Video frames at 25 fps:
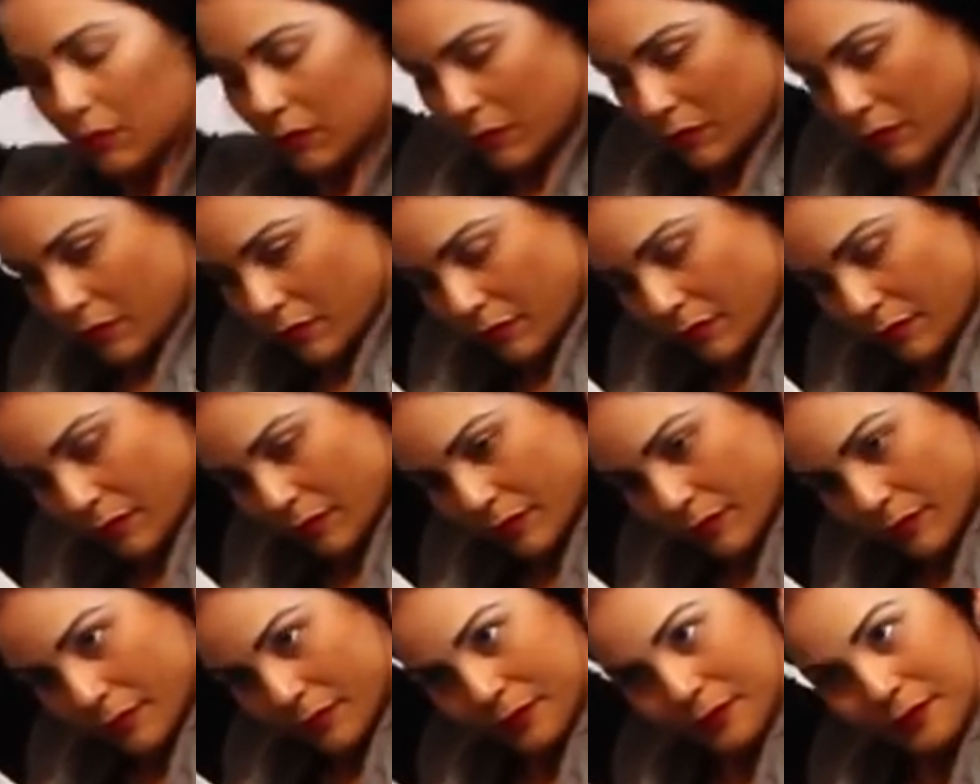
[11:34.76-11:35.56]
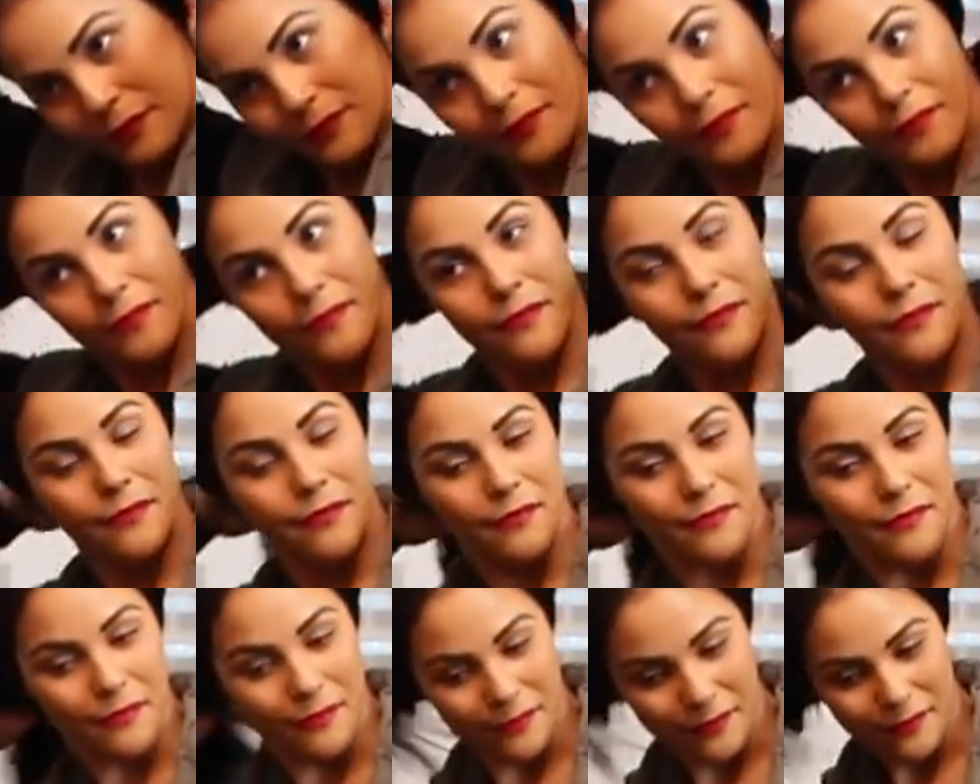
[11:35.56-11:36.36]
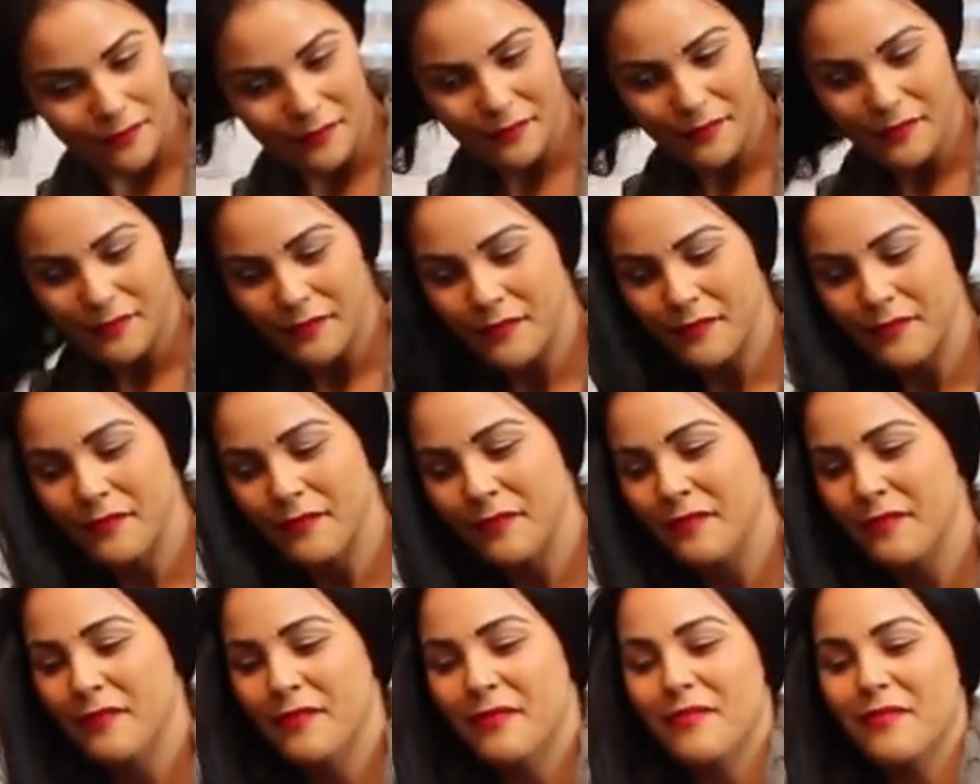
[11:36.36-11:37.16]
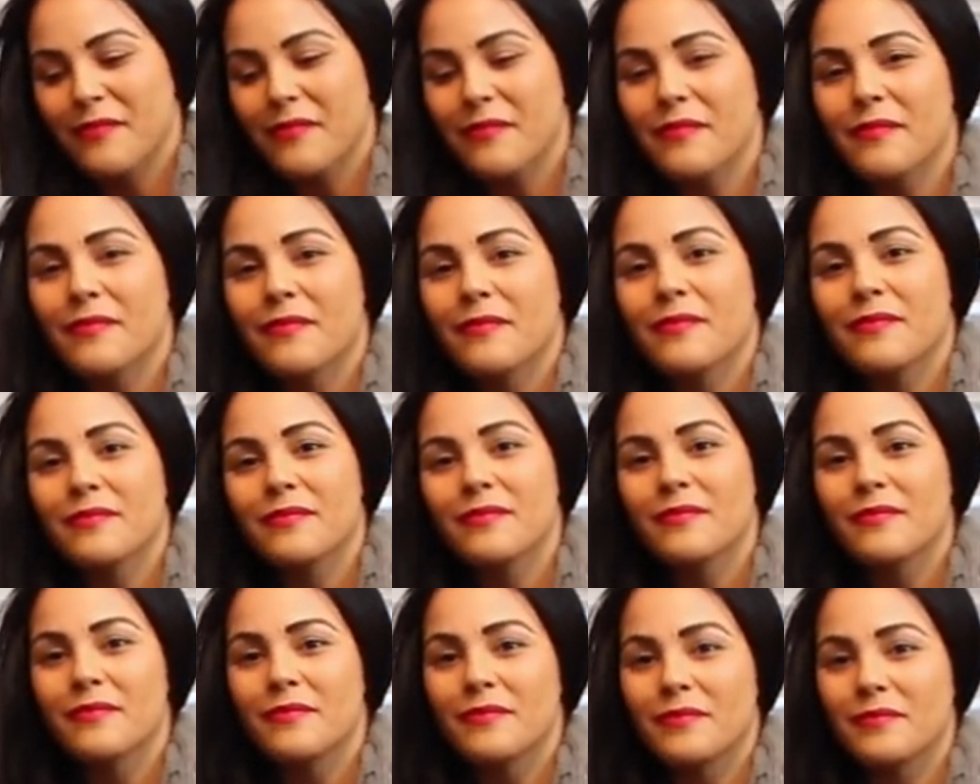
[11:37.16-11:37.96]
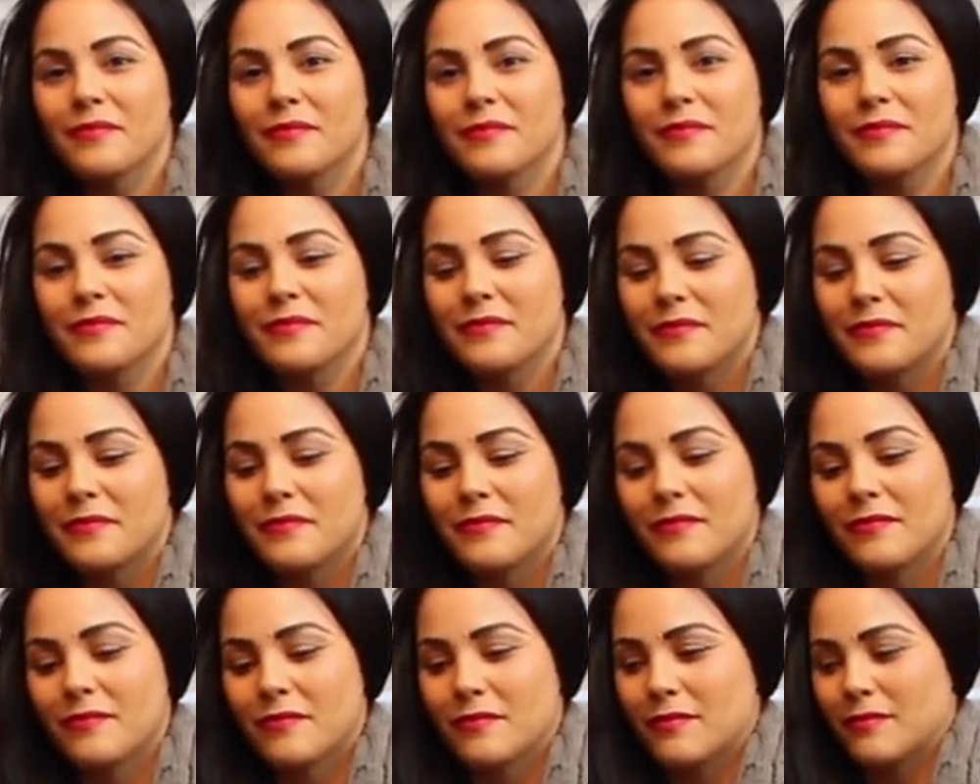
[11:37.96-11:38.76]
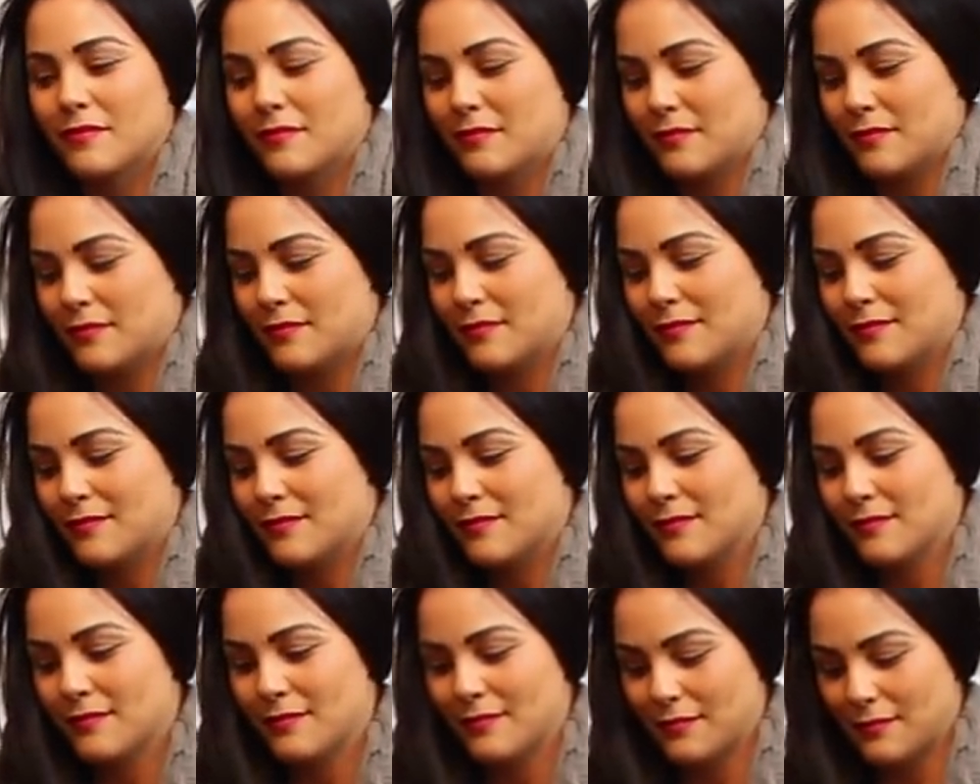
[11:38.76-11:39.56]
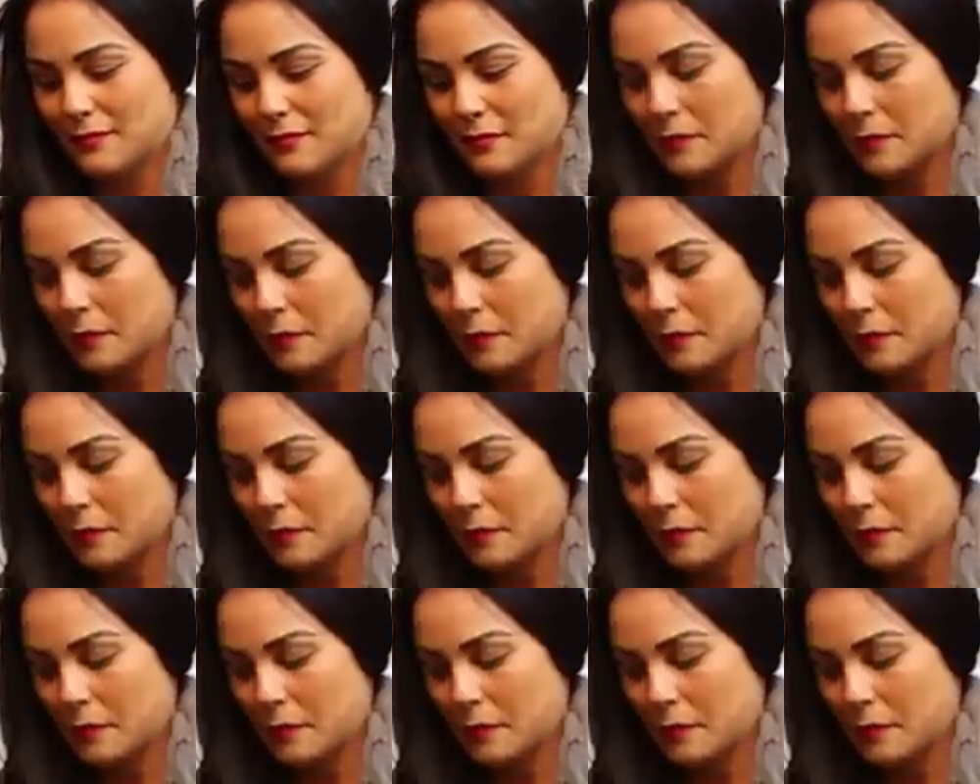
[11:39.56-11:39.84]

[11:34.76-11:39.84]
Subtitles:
The person shown says nothing.